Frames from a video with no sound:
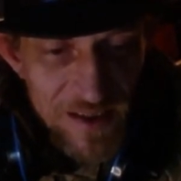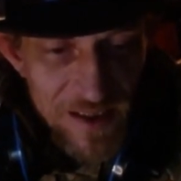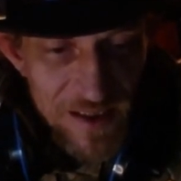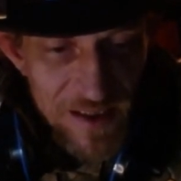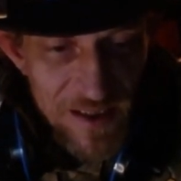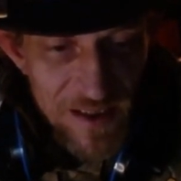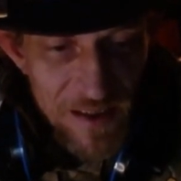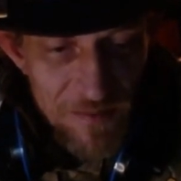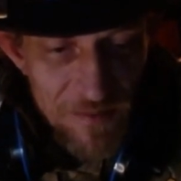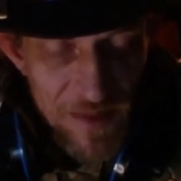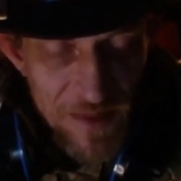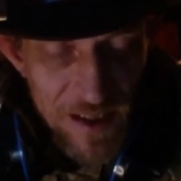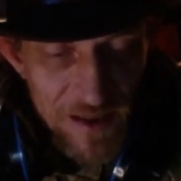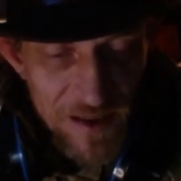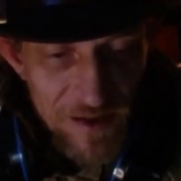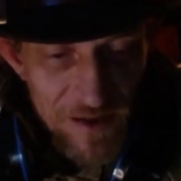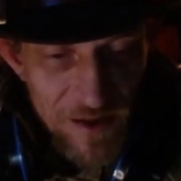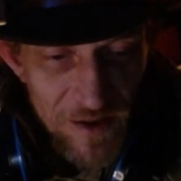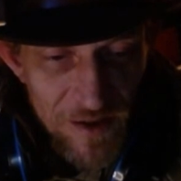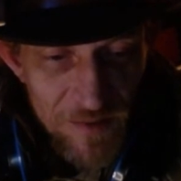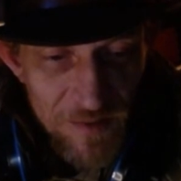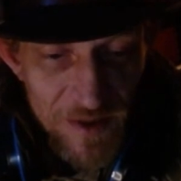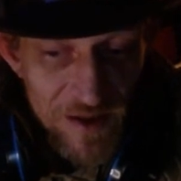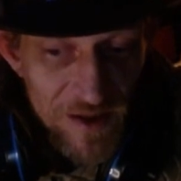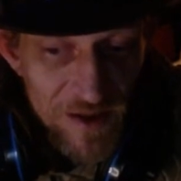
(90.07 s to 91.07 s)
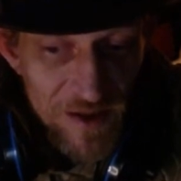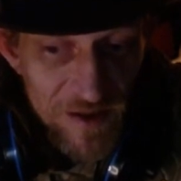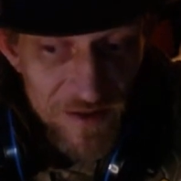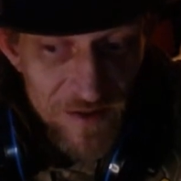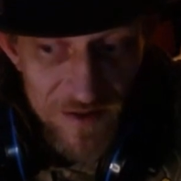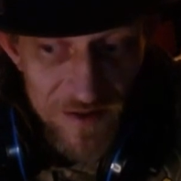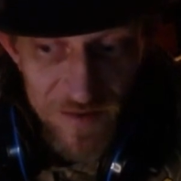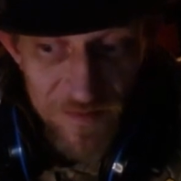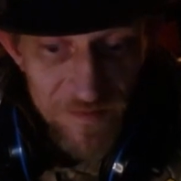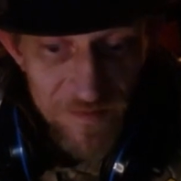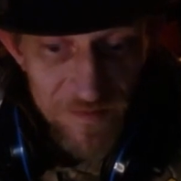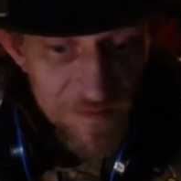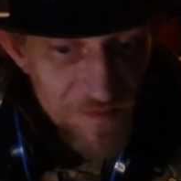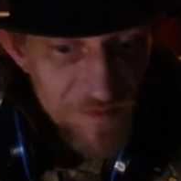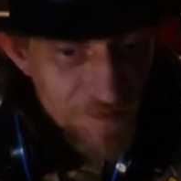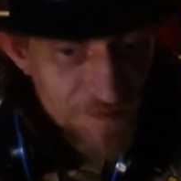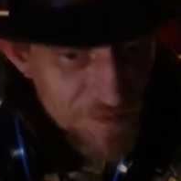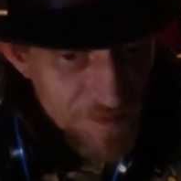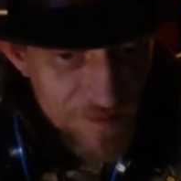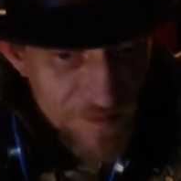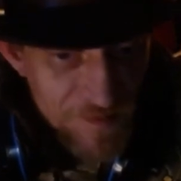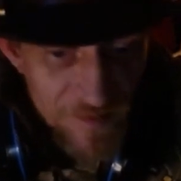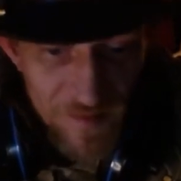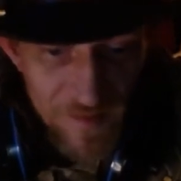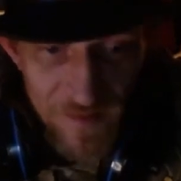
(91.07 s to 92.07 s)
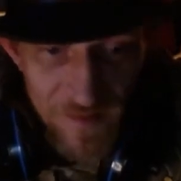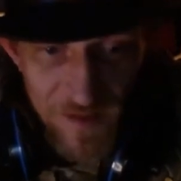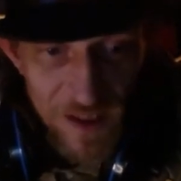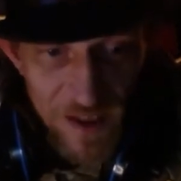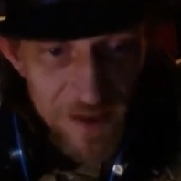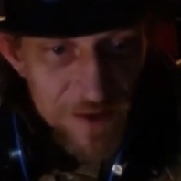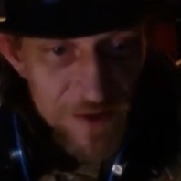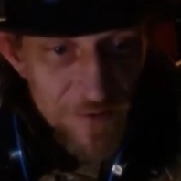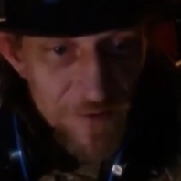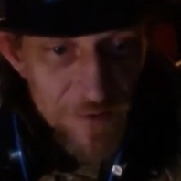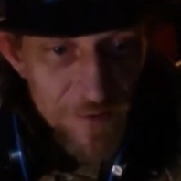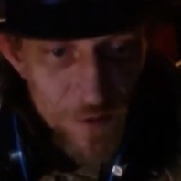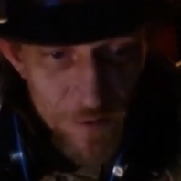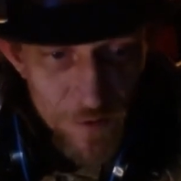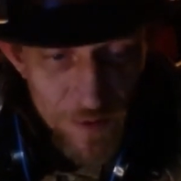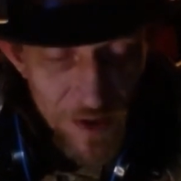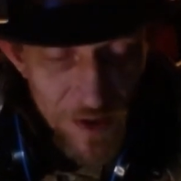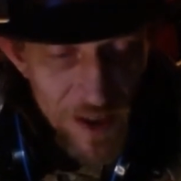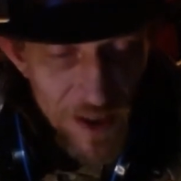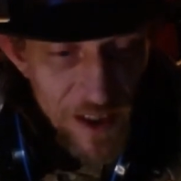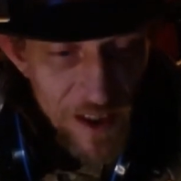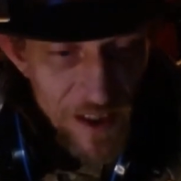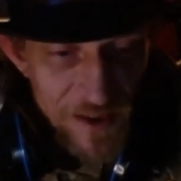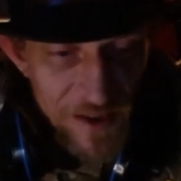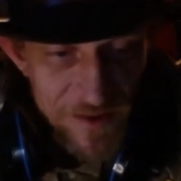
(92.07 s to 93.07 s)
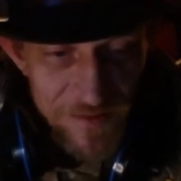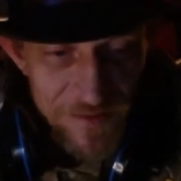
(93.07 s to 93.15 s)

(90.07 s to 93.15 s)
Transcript: in that backyard because it's a food plot.